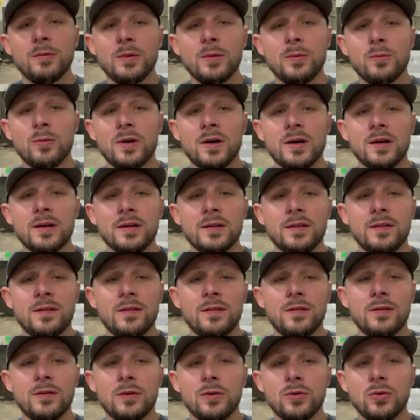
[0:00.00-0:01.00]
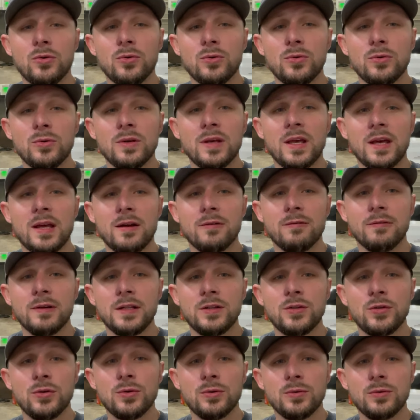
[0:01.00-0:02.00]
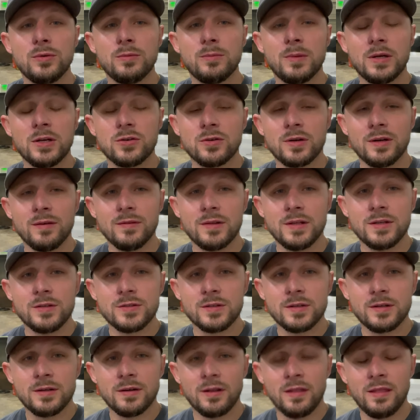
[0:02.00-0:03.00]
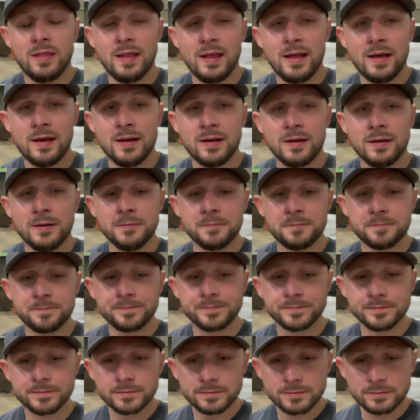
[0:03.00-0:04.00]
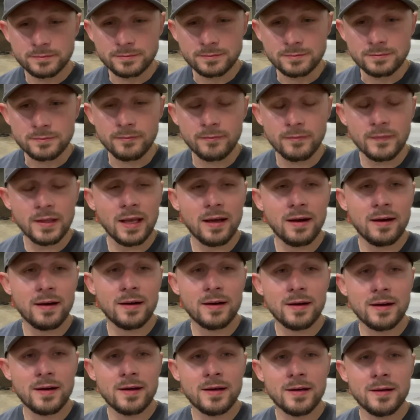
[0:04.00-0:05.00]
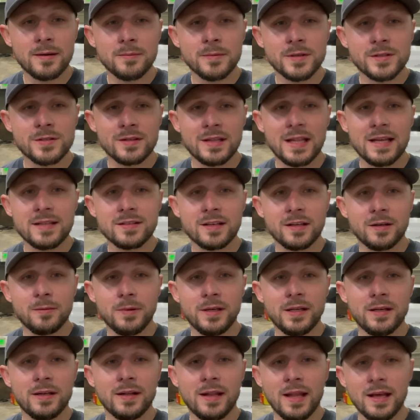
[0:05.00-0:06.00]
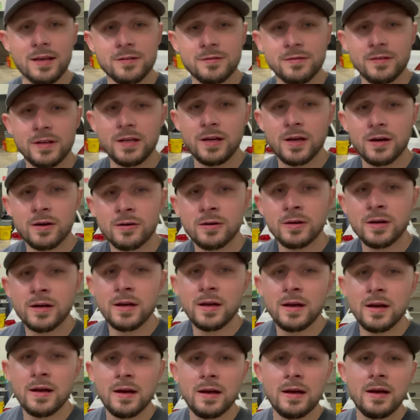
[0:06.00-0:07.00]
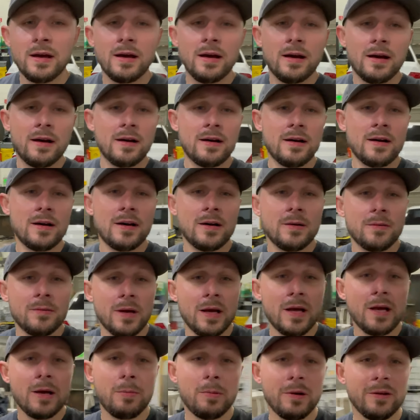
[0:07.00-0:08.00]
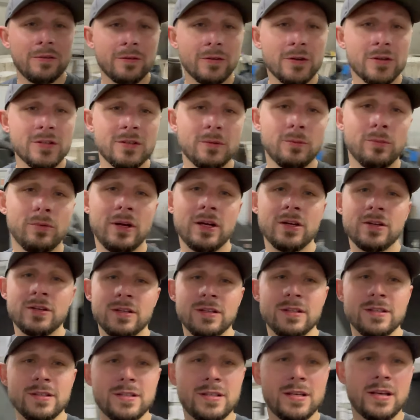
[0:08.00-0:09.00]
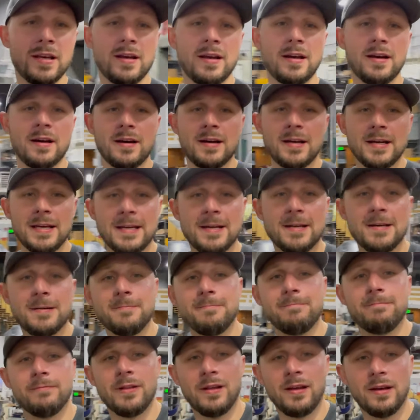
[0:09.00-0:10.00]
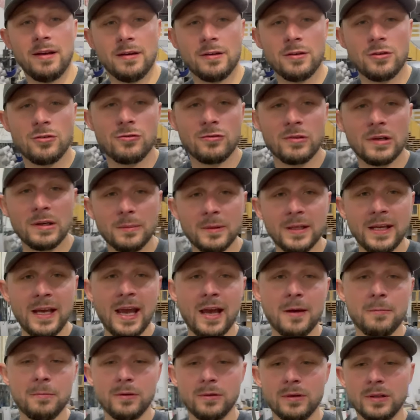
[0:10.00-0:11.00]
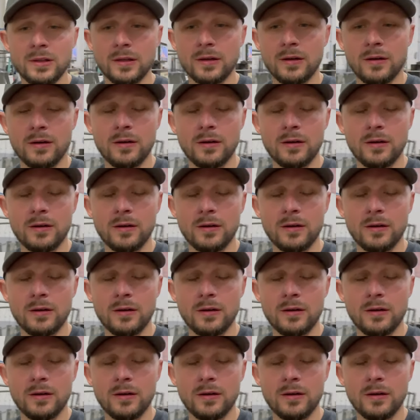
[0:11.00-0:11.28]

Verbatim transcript: we wanted to get it retuned, make sure everything's good there. Um, so that's gonna be in the next video. Um, but first impressions, I am extremely happy with the